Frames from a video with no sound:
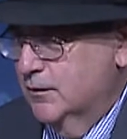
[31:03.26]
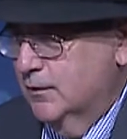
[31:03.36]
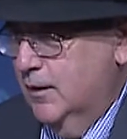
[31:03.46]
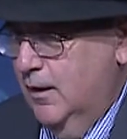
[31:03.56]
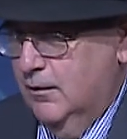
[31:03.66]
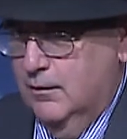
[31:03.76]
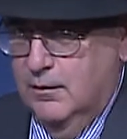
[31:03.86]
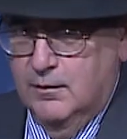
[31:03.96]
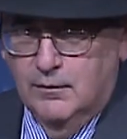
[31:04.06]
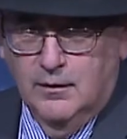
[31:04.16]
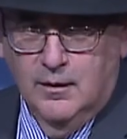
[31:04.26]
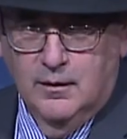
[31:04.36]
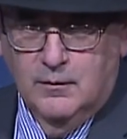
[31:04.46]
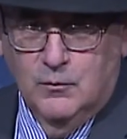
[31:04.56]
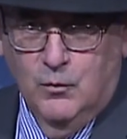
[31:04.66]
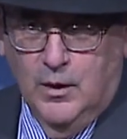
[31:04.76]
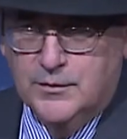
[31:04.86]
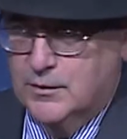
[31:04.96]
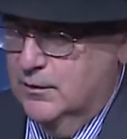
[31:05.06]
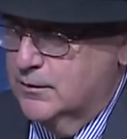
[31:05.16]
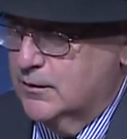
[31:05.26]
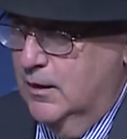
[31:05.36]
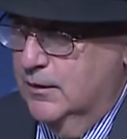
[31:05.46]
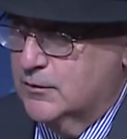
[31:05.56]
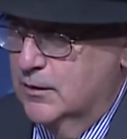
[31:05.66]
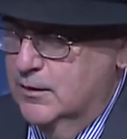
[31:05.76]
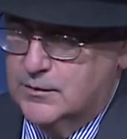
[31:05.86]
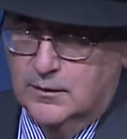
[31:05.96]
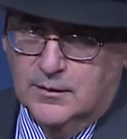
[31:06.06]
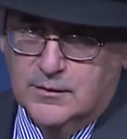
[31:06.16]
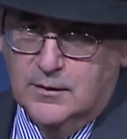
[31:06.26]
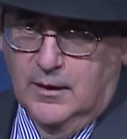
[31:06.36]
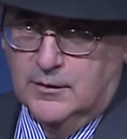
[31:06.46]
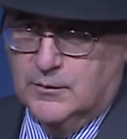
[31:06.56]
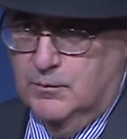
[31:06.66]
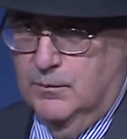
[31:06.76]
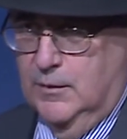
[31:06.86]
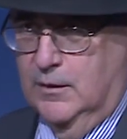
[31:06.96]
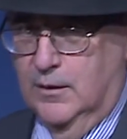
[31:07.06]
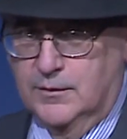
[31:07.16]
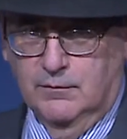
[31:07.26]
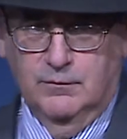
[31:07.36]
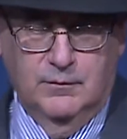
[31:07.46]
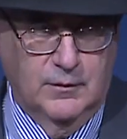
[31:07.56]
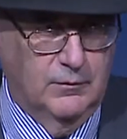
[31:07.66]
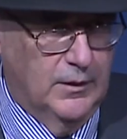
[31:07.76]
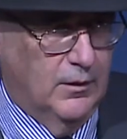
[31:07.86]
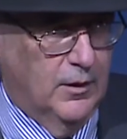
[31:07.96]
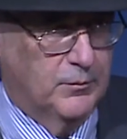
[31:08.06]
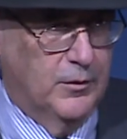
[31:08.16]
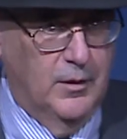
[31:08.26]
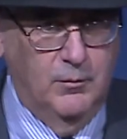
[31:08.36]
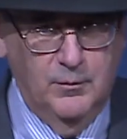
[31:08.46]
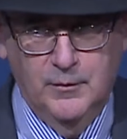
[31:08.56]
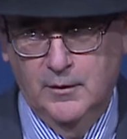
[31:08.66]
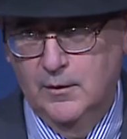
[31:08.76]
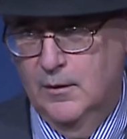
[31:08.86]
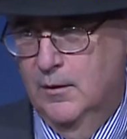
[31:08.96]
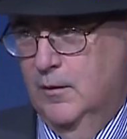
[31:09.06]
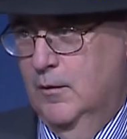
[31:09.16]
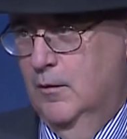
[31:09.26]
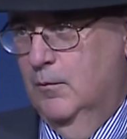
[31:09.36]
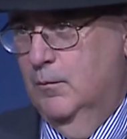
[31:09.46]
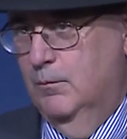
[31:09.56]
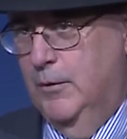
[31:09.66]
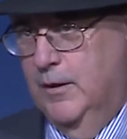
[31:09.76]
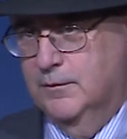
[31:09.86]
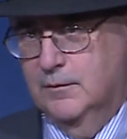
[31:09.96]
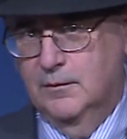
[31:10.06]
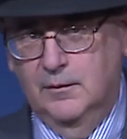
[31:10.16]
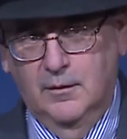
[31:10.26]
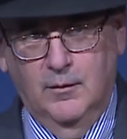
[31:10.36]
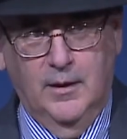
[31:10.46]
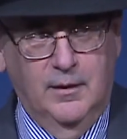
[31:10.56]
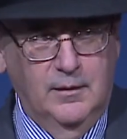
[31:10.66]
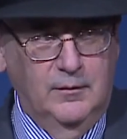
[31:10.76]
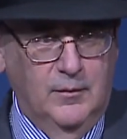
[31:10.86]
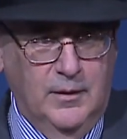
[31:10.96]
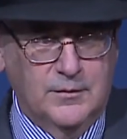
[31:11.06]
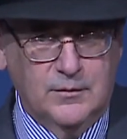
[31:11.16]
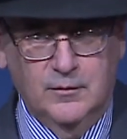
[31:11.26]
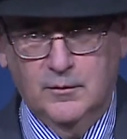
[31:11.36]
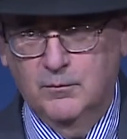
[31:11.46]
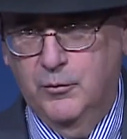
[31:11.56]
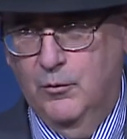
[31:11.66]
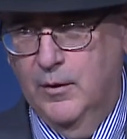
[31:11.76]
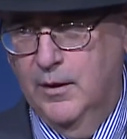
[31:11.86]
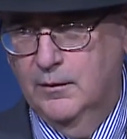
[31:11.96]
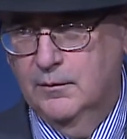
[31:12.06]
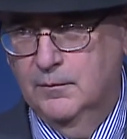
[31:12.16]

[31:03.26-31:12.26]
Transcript: in Canada than it was in the States, is in the States because of the gridlock problem. But, at a certain point,